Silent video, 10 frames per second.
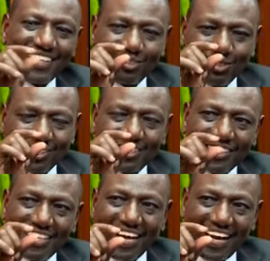It was,
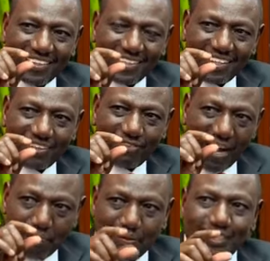I think,
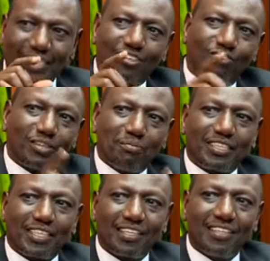5% of Five, the
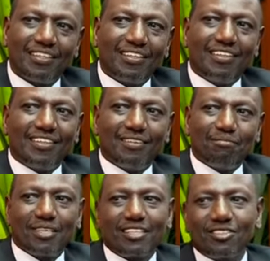meeting. But you admit they
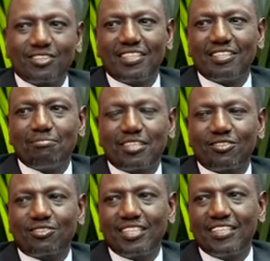but were there. See, so th there's
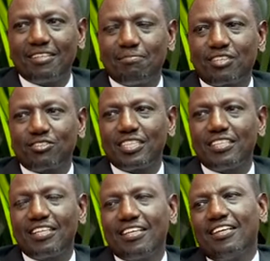a discussion see, on the
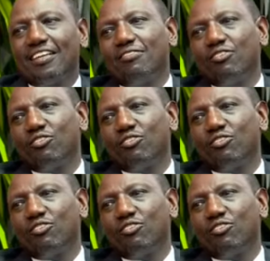see, BBI.